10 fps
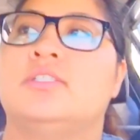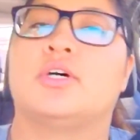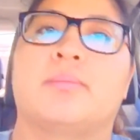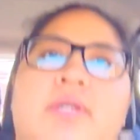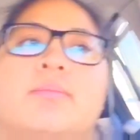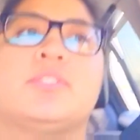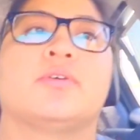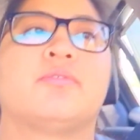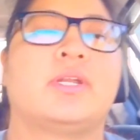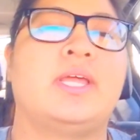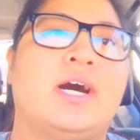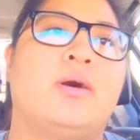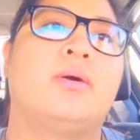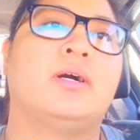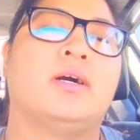to open up. So for
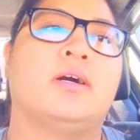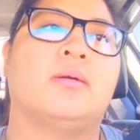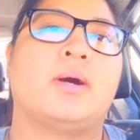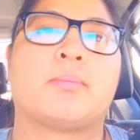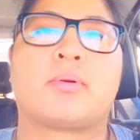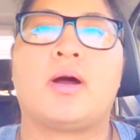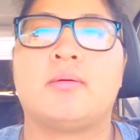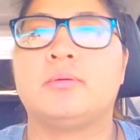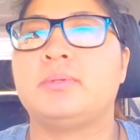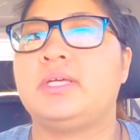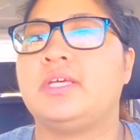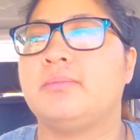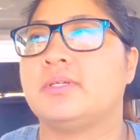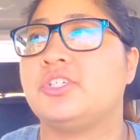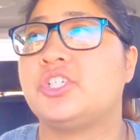now, um, I'll probably
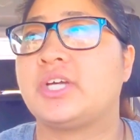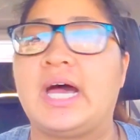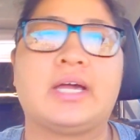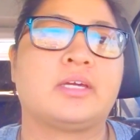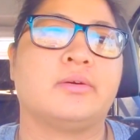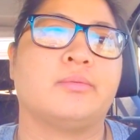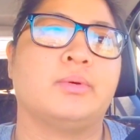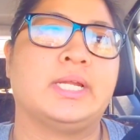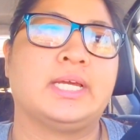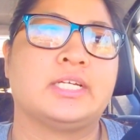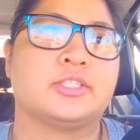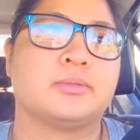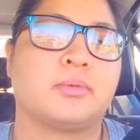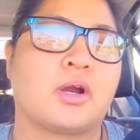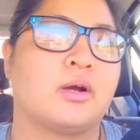keep the check when I get it
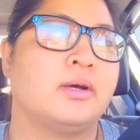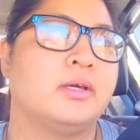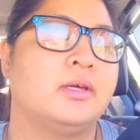tomorrow